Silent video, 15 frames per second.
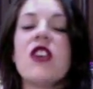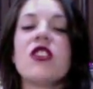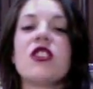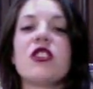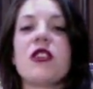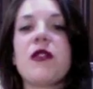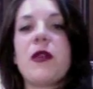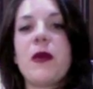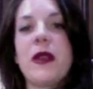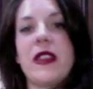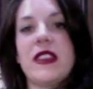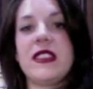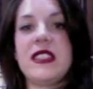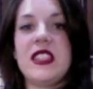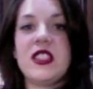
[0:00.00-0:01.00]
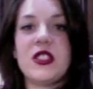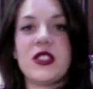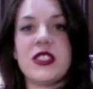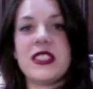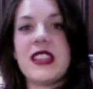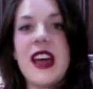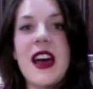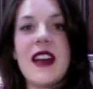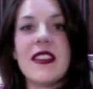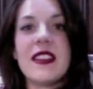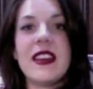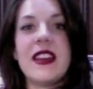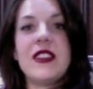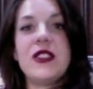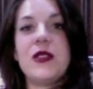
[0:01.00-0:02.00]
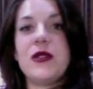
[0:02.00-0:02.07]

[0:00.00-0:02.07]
serve it with a Caesar salad,